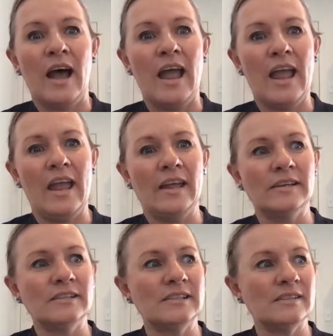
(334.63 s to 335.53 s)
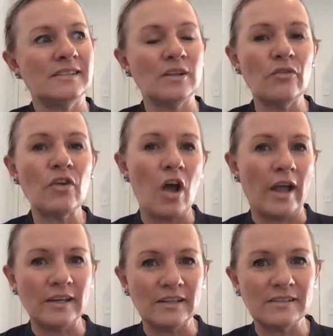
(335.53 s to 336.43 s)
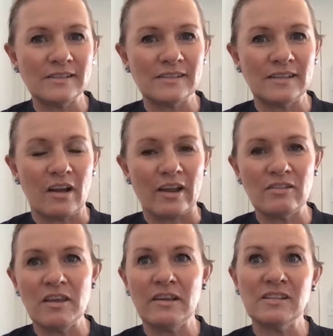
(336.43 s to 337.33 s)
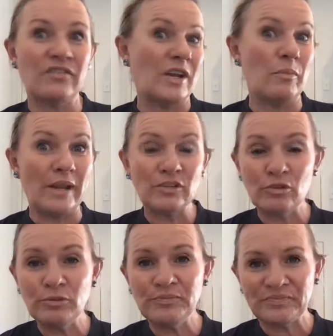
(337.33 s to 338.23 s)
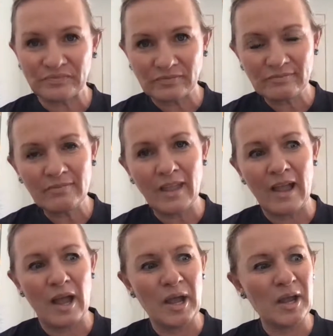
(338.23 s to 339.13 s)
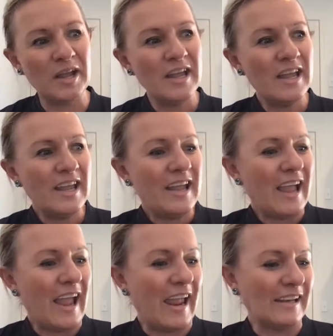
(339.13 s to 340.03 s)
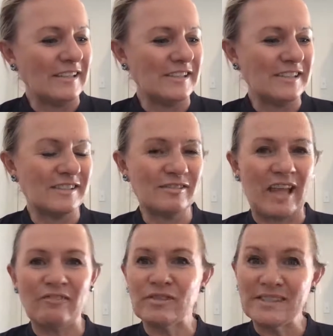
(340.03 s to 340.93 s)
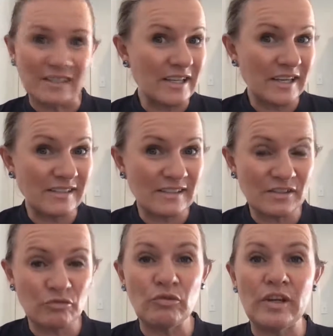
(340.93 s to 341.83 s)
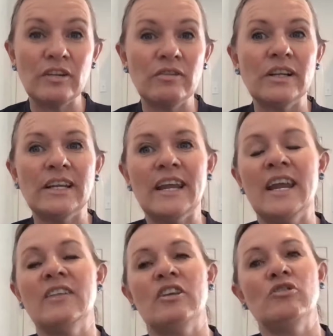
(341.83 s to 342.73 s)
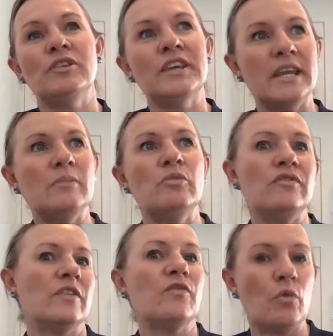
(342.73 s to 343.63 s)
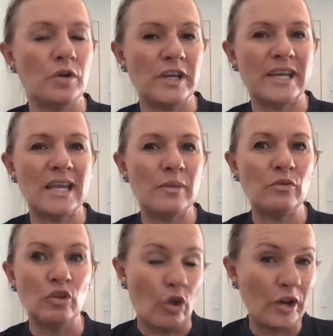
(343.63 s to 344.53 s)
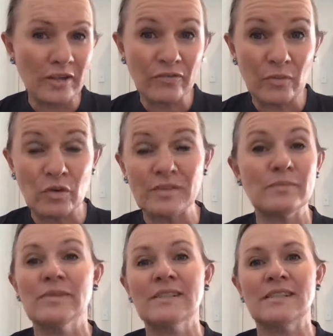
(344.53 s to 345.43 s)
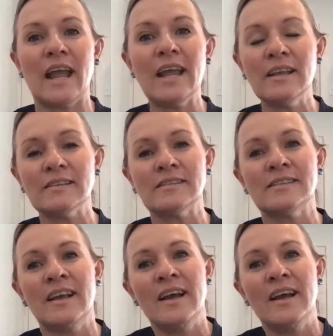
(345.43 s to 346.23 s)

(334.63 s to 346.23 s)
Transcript: and self-kindness, I think, is fundamental. And that resilience is really, really key, that you keep moving forward, you keep learning from your mistakes,